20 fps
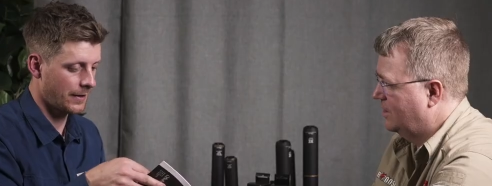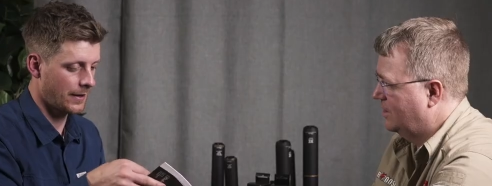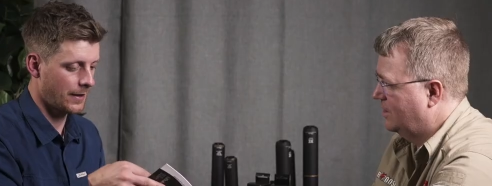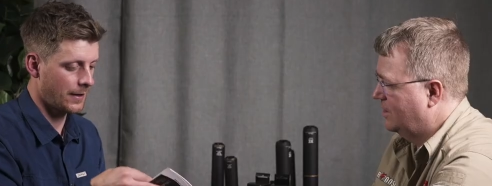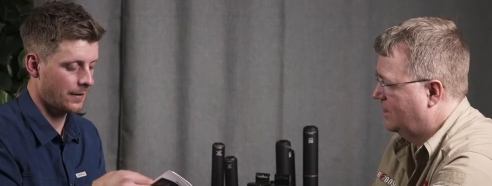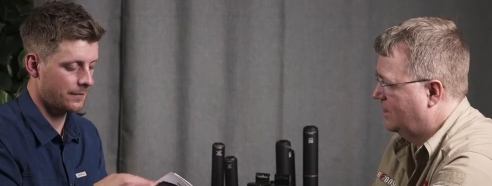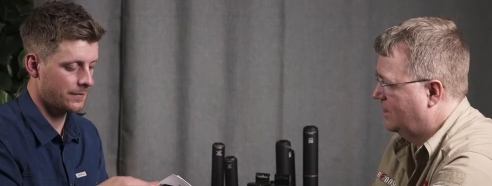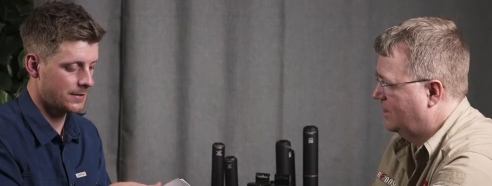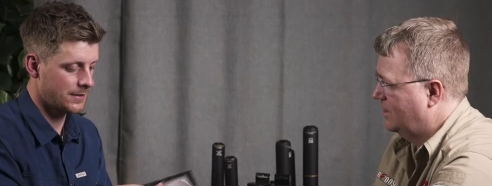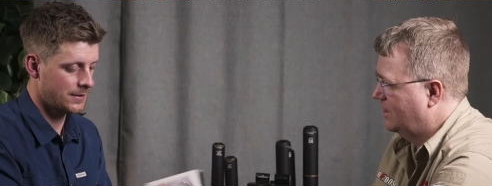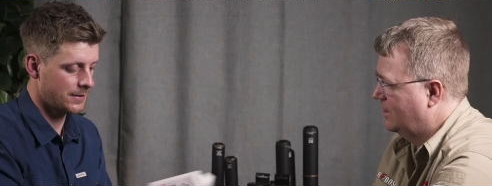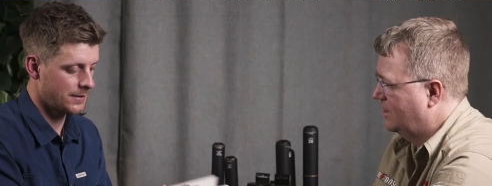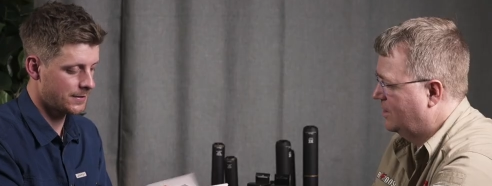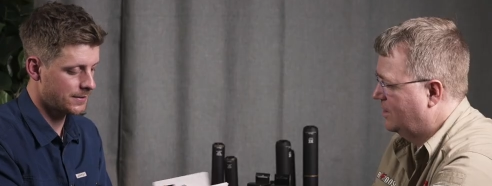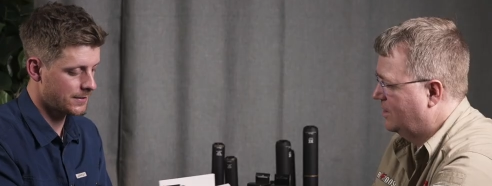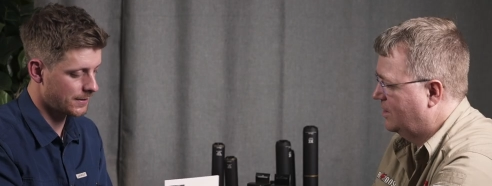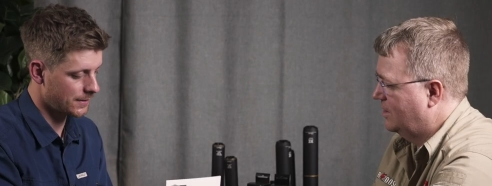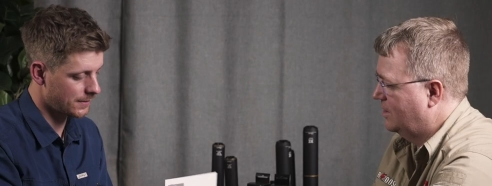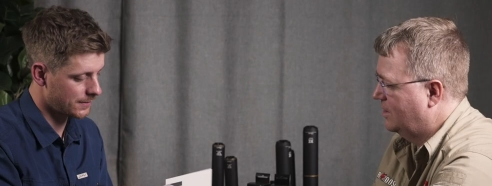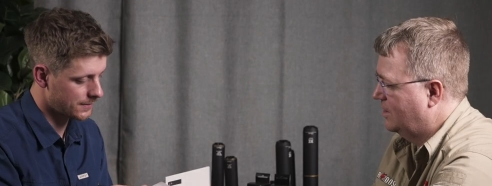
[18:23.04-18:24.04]
Speaker 1: I have the
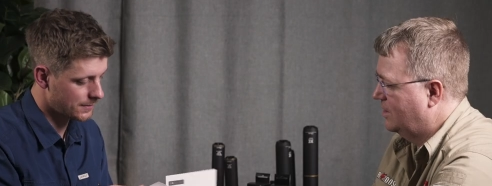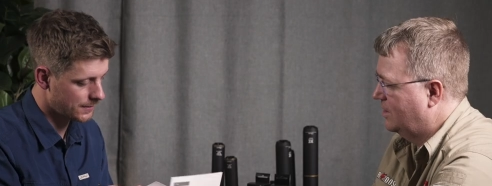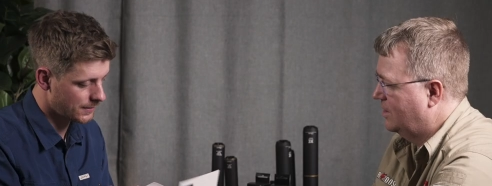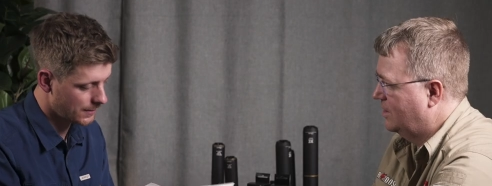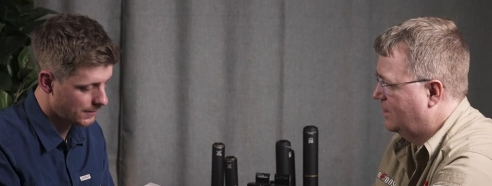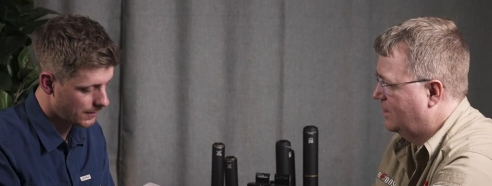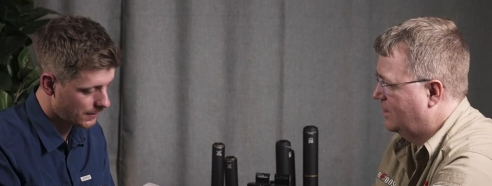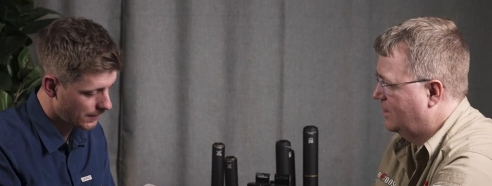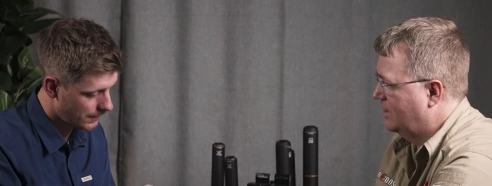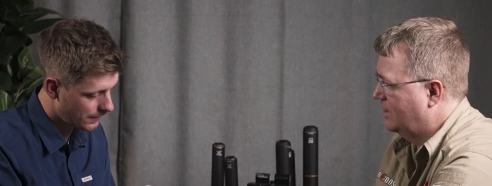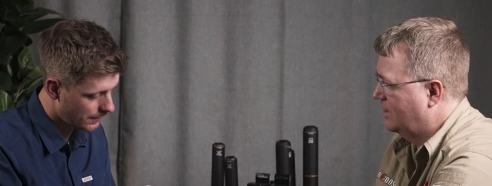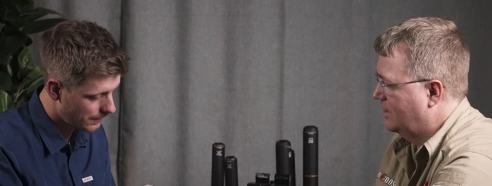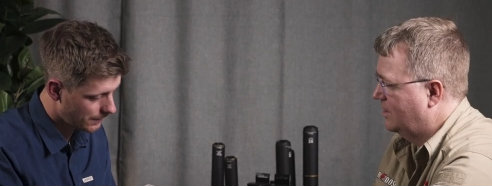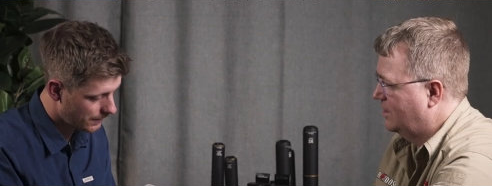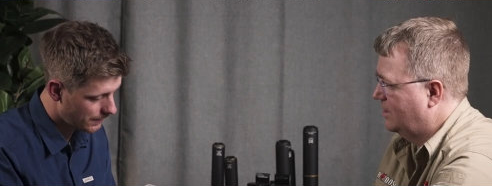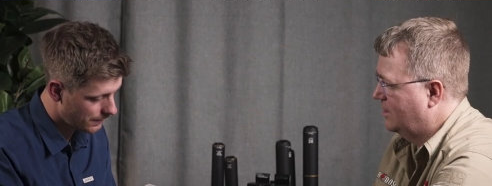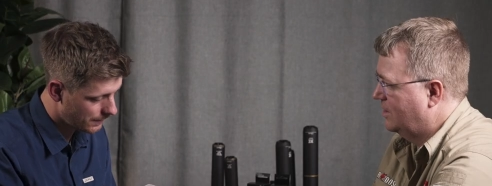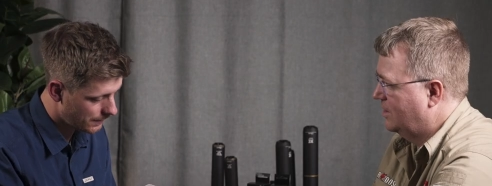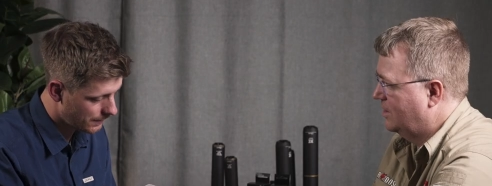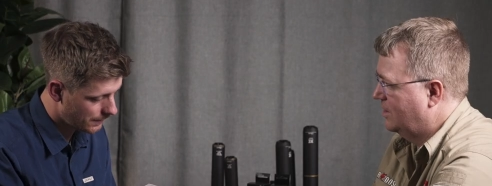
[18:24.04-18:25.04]
details in
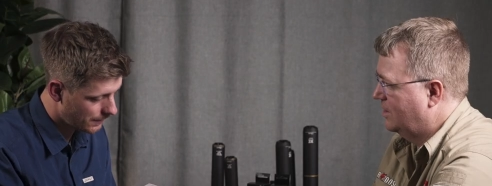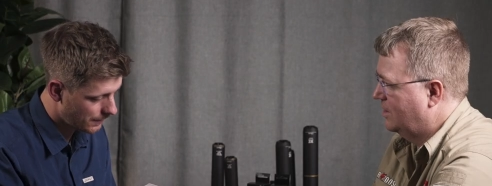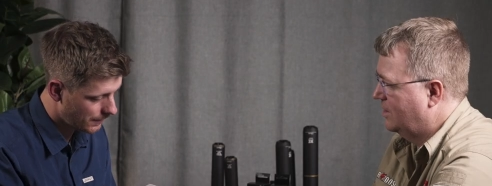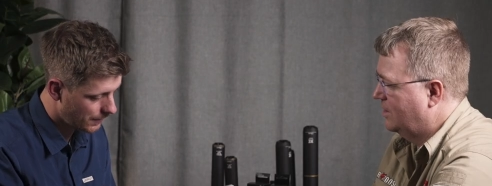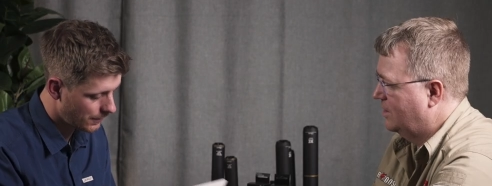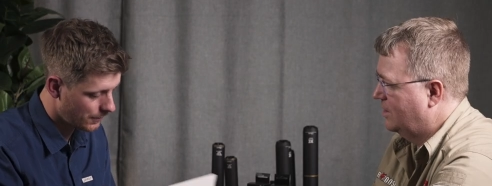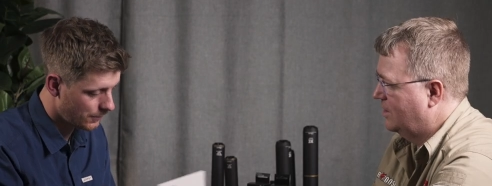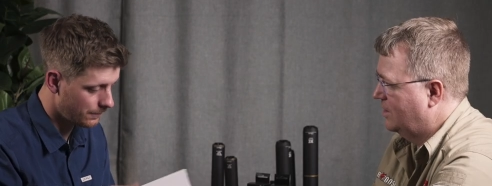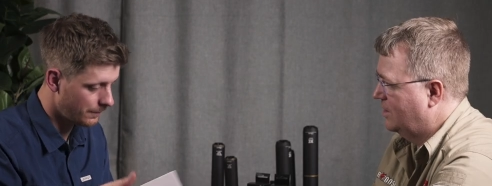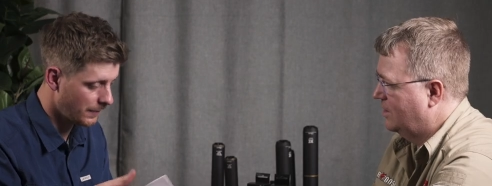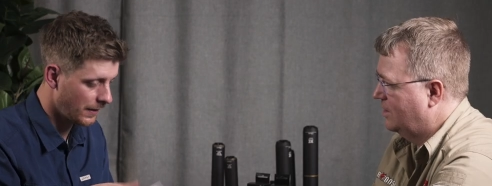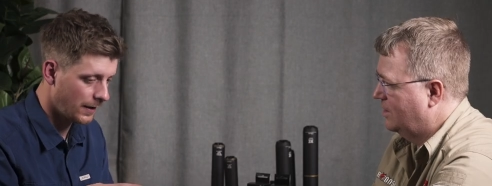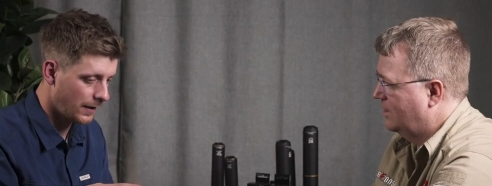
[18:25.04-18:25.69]
here. No.